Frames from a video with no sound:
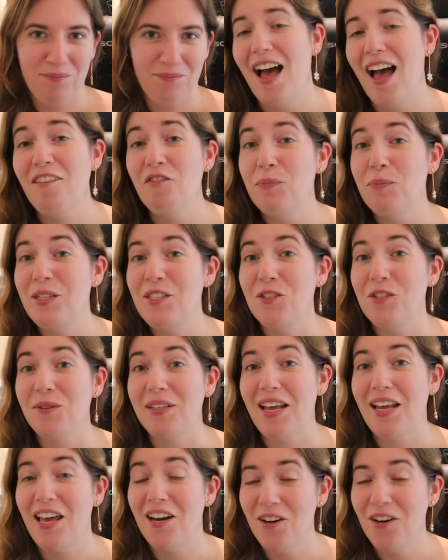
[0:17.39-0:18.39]
I haven't been to
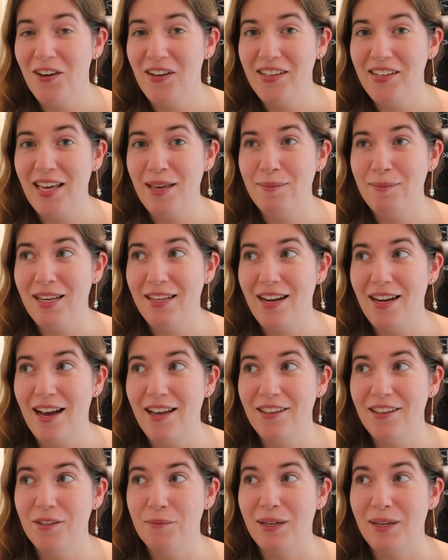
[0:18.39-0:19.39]
an N R L game yet
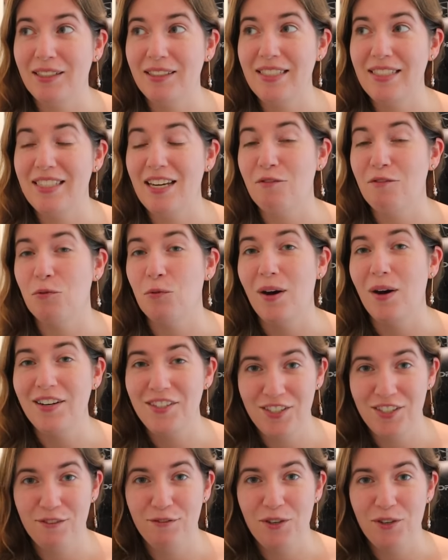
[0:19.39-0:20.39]
either, but at least I've
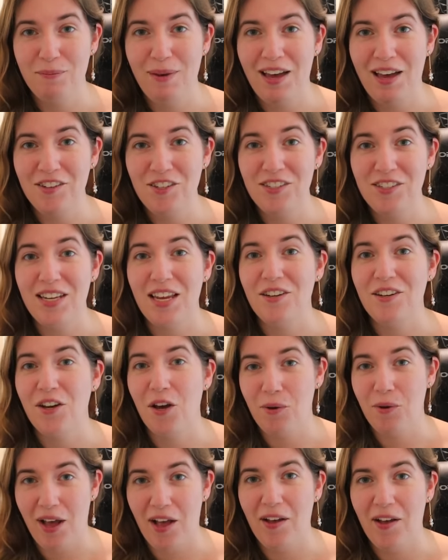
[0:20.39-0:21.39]
watched a few matches and
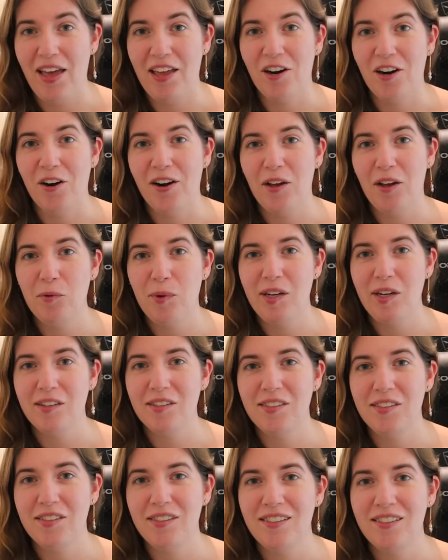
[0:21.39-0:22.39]
know how N R L
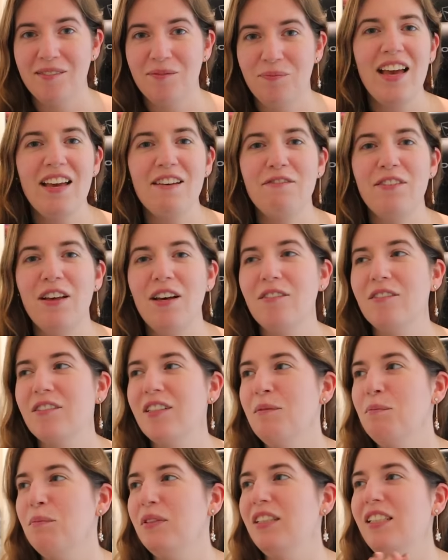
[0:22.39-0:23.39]
works. A F L,
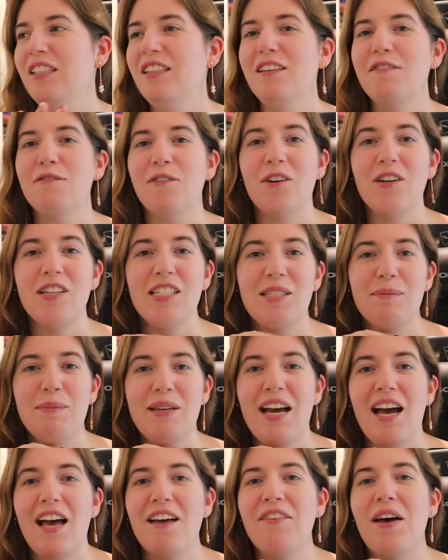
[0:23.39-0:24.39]
completely foreign to
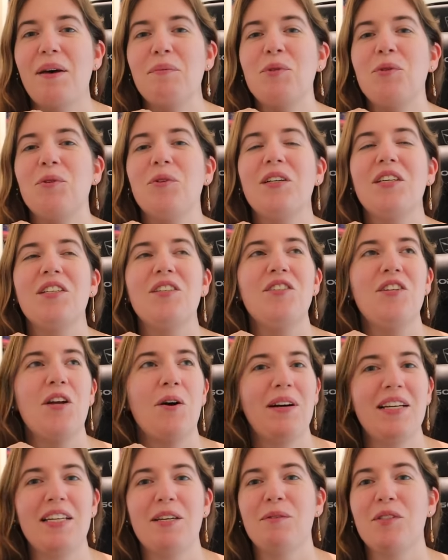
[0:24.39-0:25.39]
me. I have absolutely no
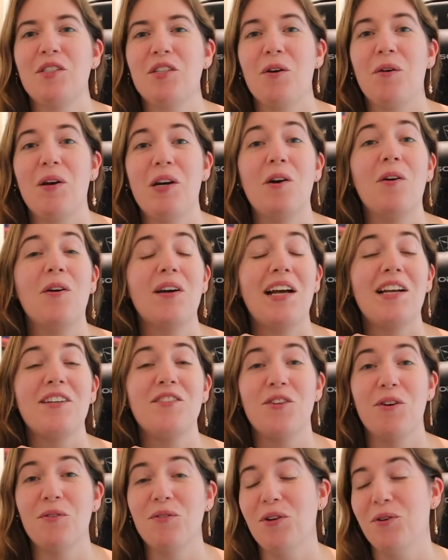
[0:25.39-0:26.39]
idea what's going on. I
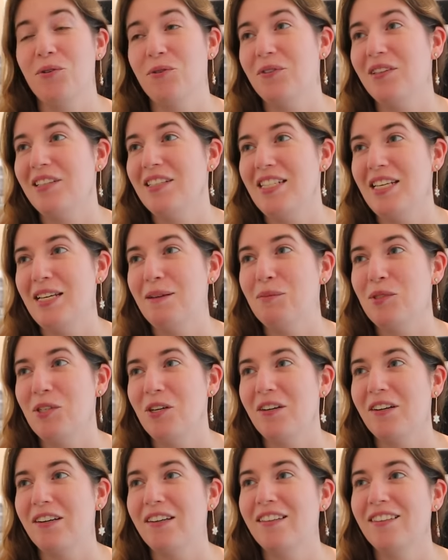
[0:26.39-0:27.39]
don't know who the teams
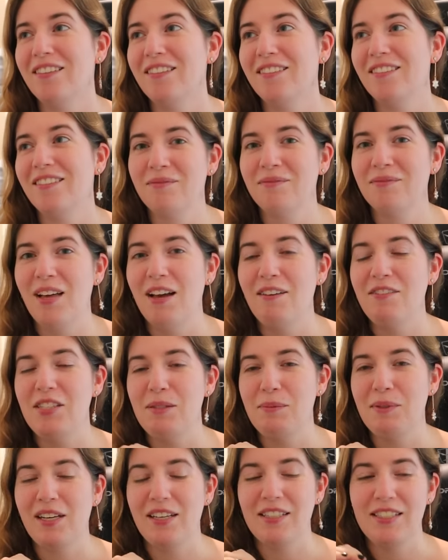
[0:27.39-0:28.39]
are. Obviously
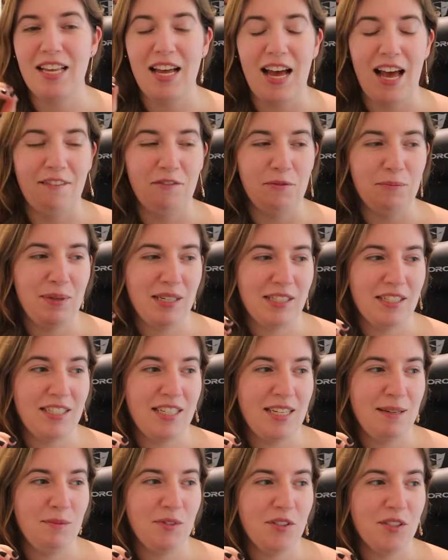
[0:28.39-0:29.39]
because that I haven't picked a
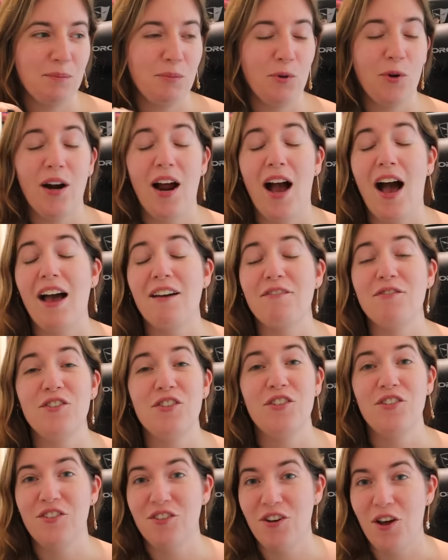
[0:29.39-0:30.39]
team to support, I have
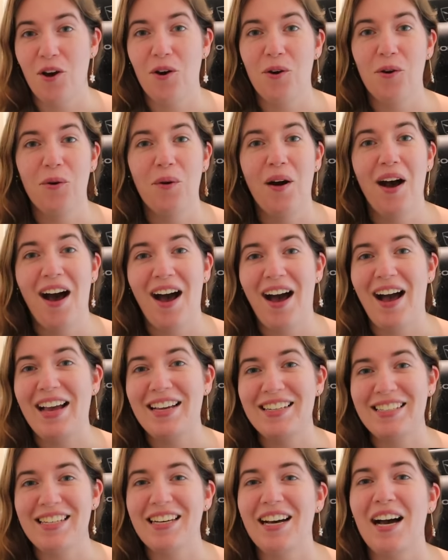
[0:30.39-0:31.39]
no
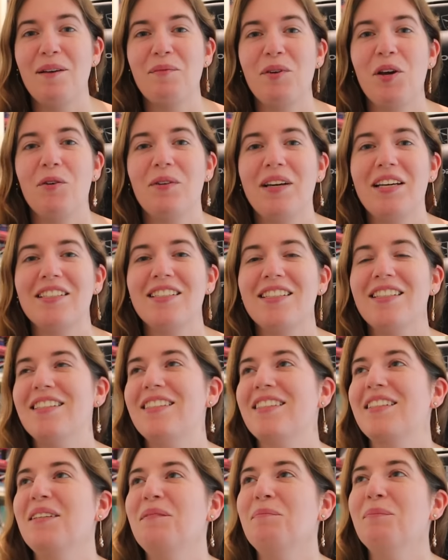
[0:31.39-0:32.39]
idea. I'm going into
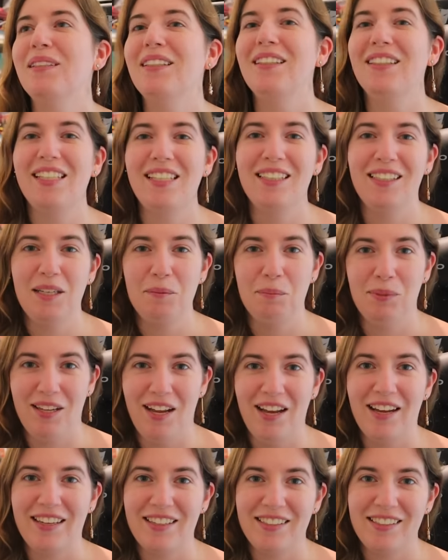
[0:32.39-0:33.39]
this completely
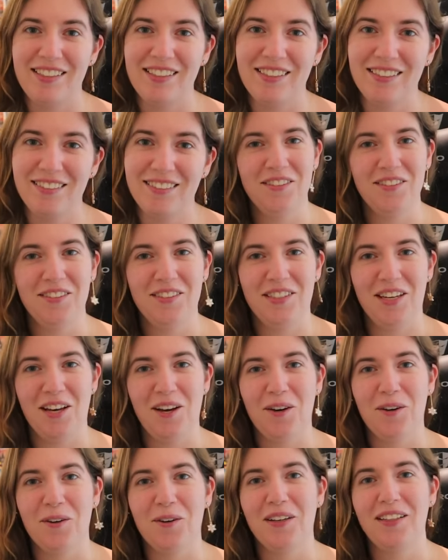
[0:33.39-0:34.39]
blind.
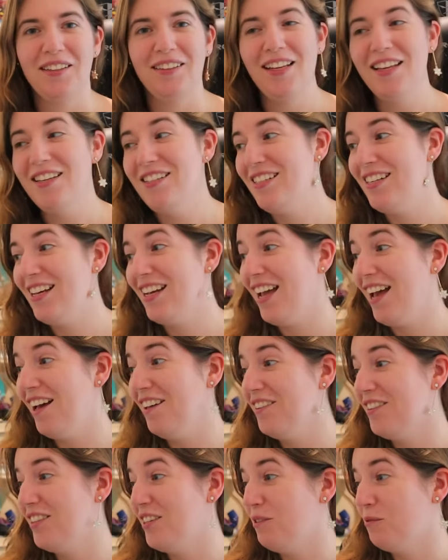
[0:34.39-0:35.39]
So let's check
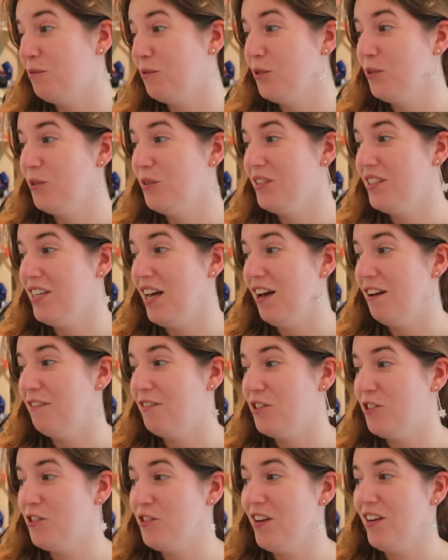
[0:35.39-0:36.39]
out the rules of
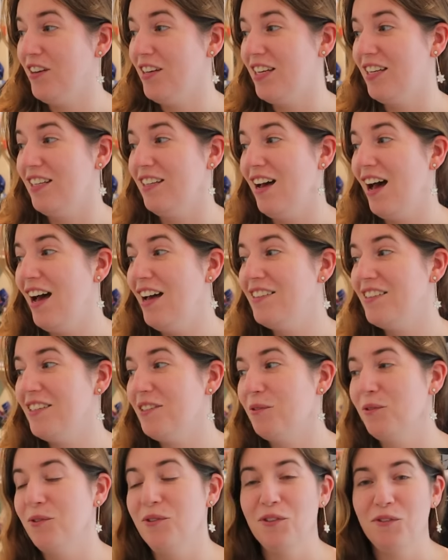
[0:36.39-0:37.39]
Australian Aussie
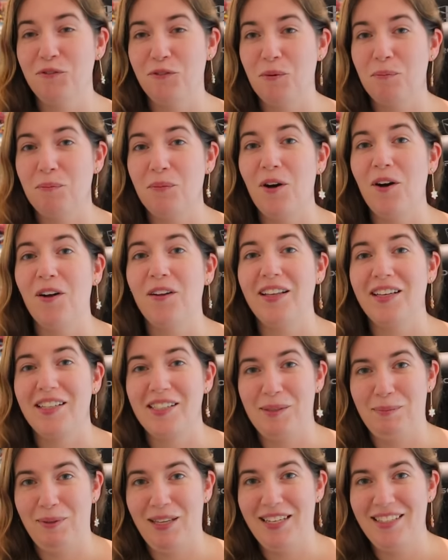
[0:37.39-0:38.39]
rules football
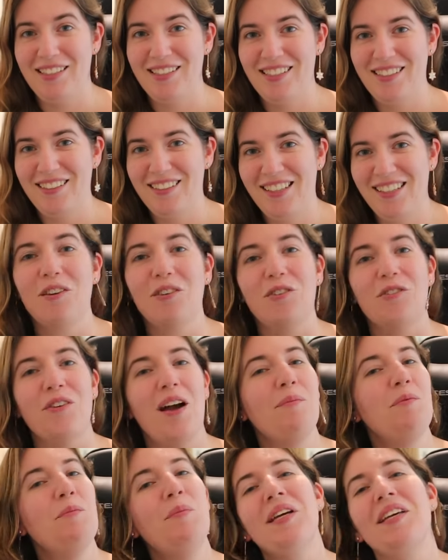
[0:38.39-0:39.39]
explained.
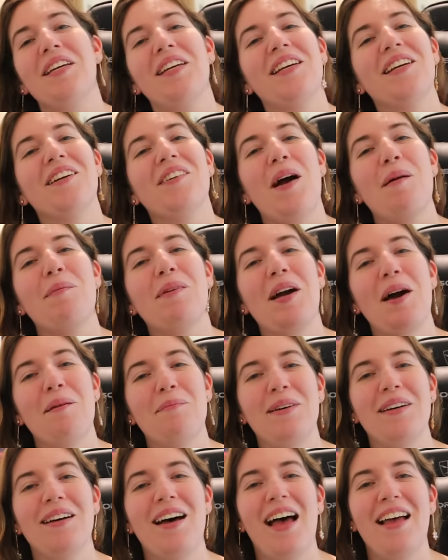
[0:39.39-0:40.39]
Grab a bicky, grab a
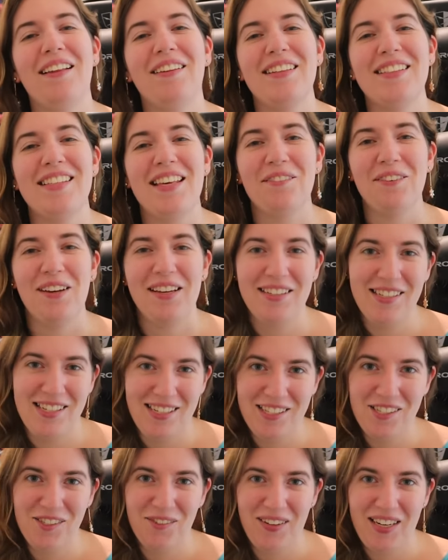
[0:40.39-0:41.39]
cuppa, and let's get right into
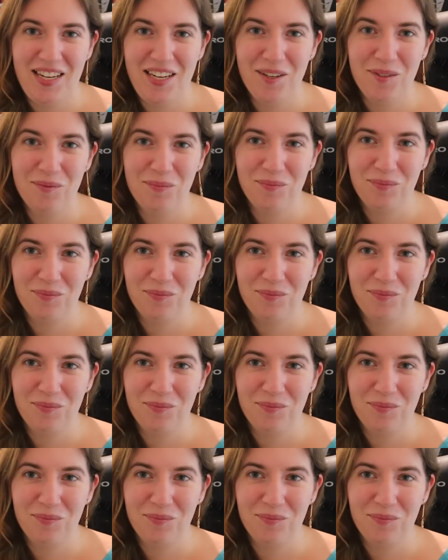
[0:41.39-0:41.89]
this video.